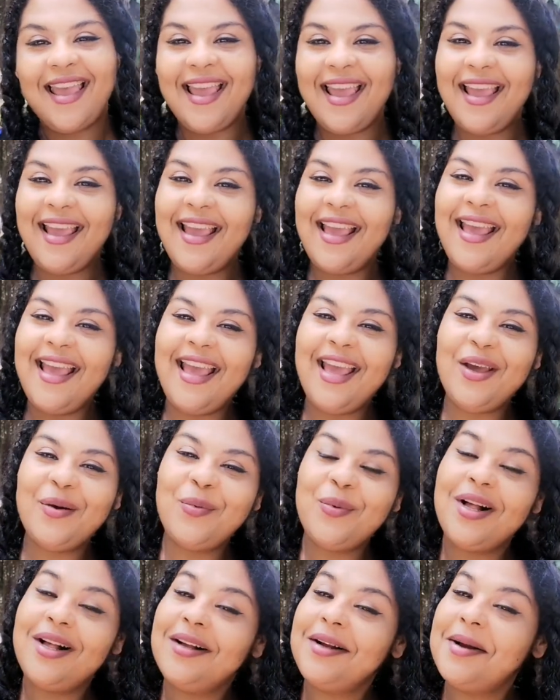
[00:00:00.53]
Hey,
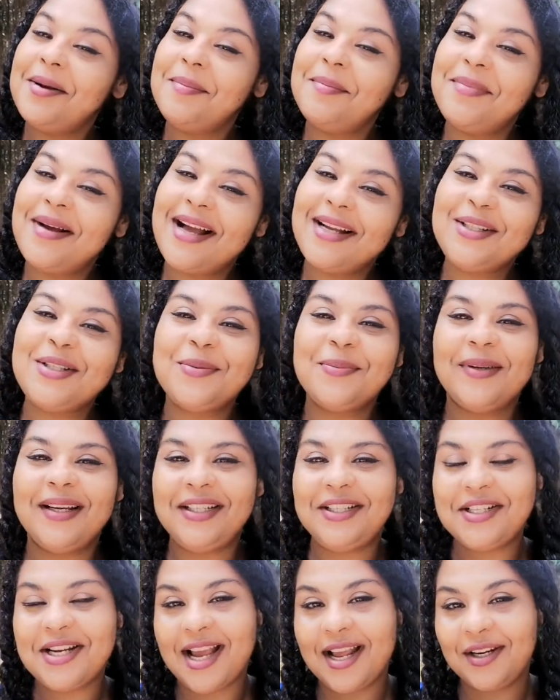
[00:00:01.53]
welcome back to
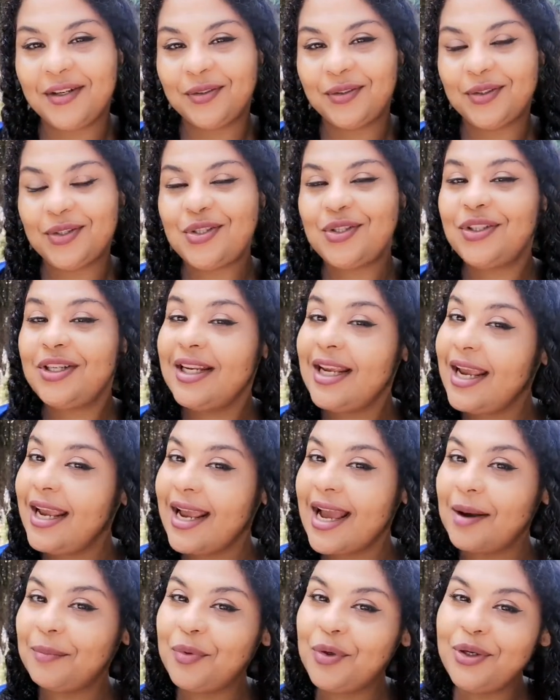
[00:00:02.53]
my channel.
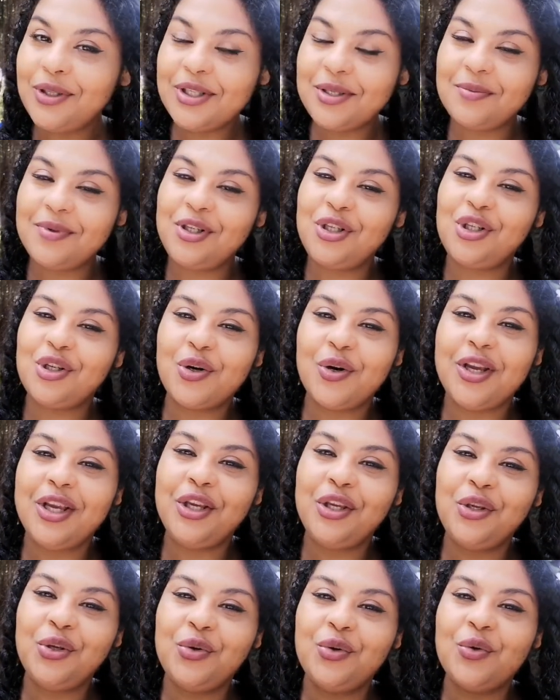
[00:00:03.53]
Today I'm going to be
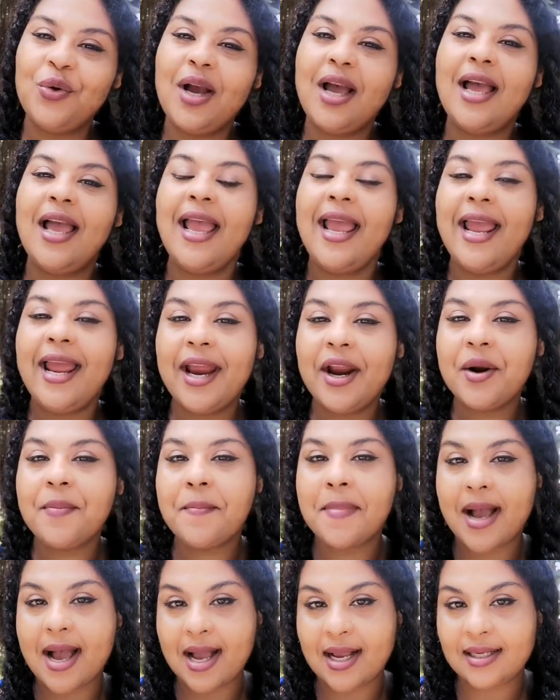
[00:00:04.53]
showing you a hair
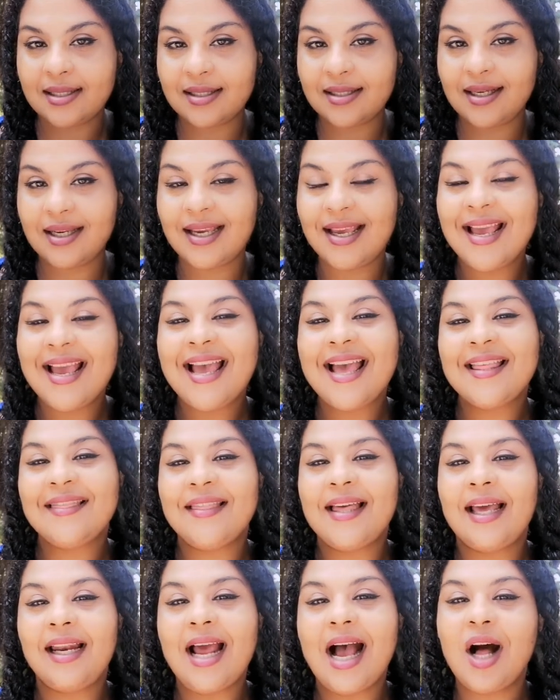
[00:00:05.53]
mask
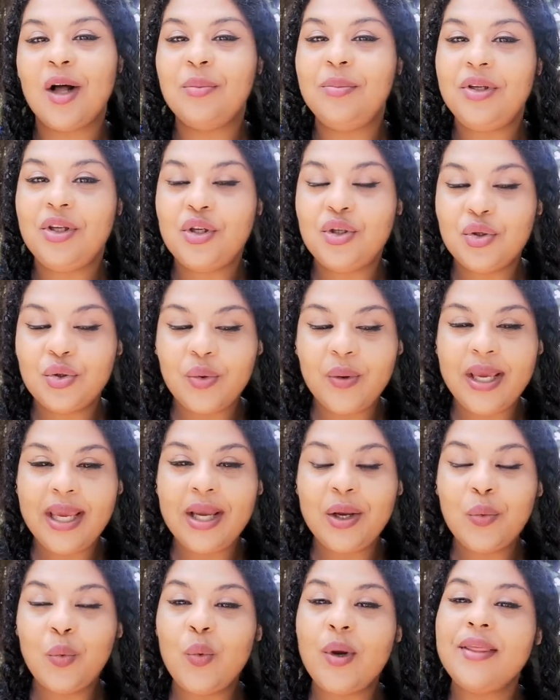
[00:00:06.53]
that I'll be
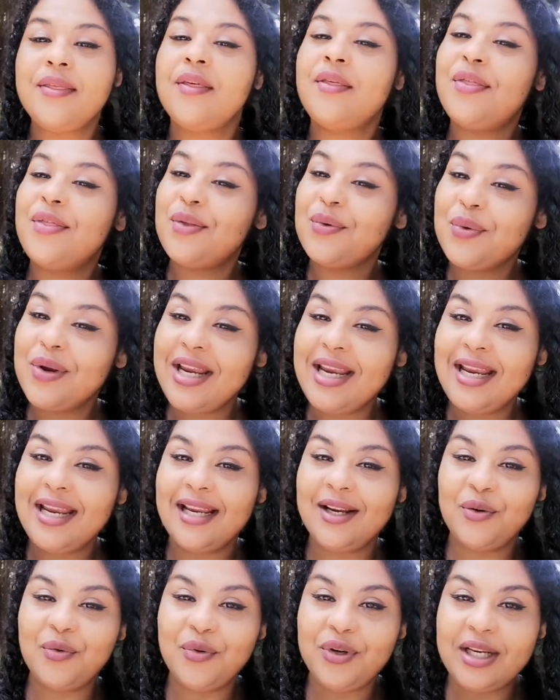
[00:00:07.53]
doing with three
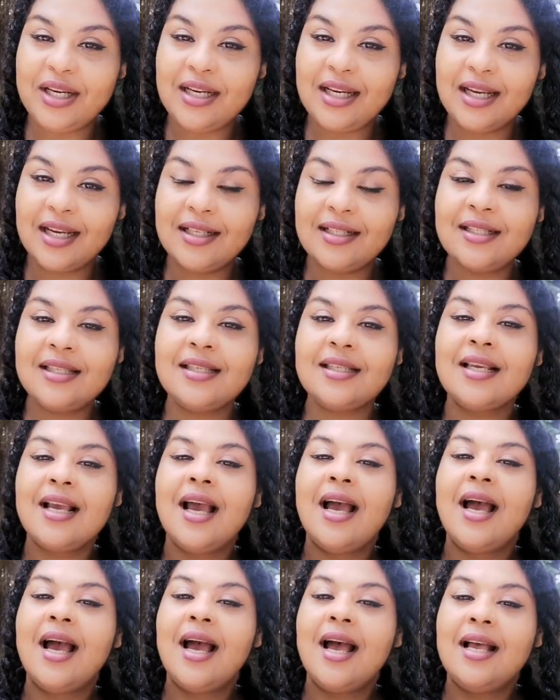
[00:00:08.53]
ingredients:
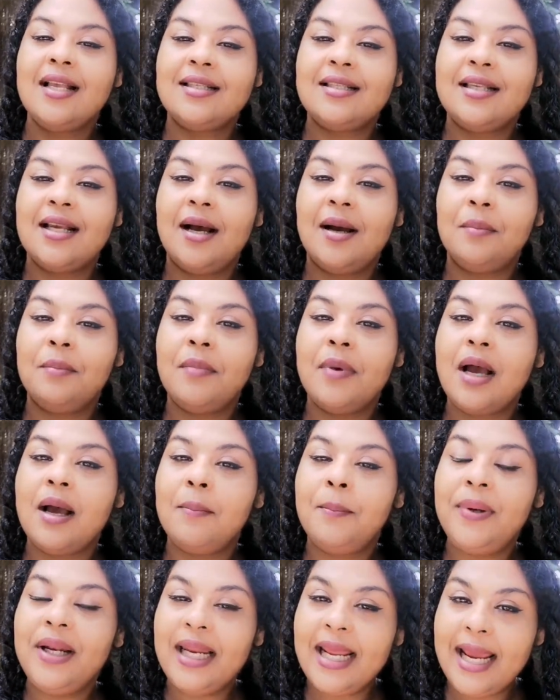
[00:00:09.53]
some
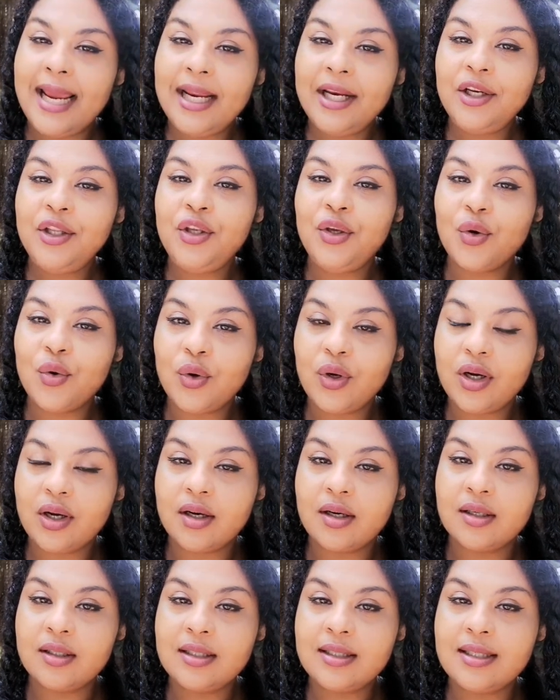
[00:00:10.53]
plain
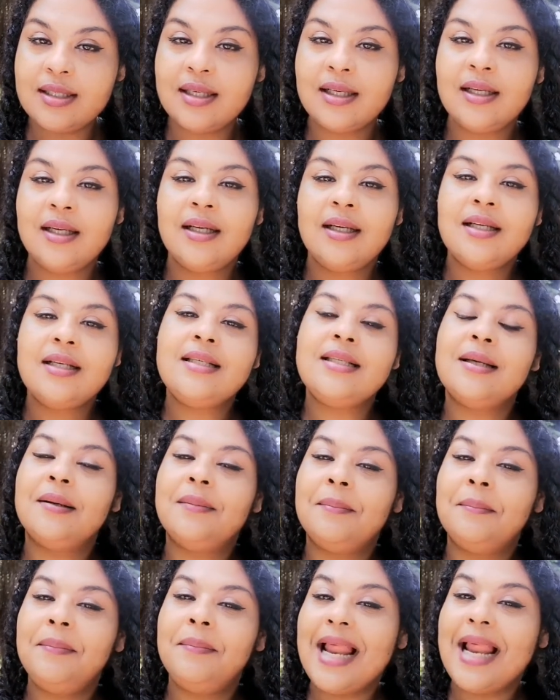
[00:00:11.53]
yogurt,
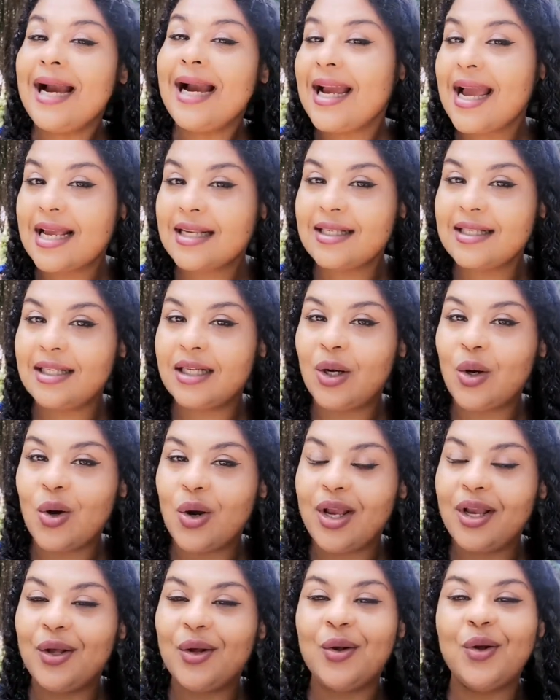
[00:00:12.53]
some black castor
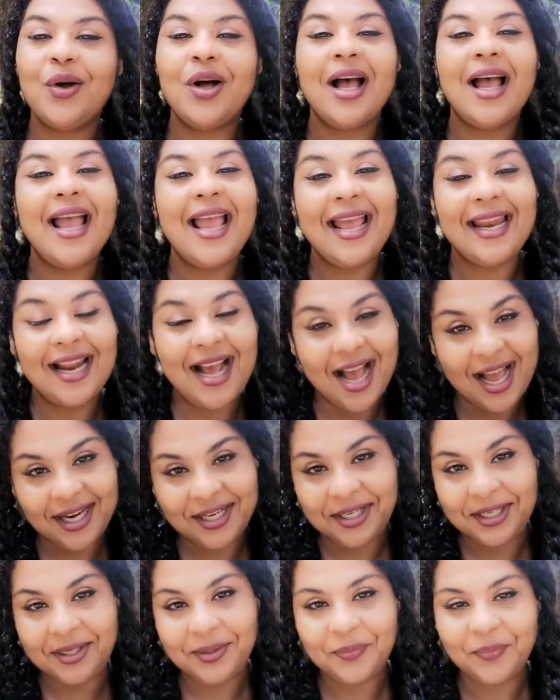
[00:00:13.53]
oil, and
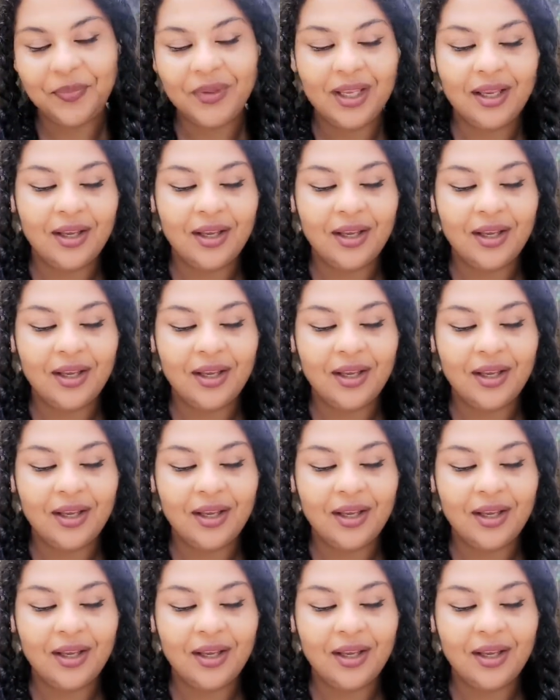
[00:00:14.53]
honey.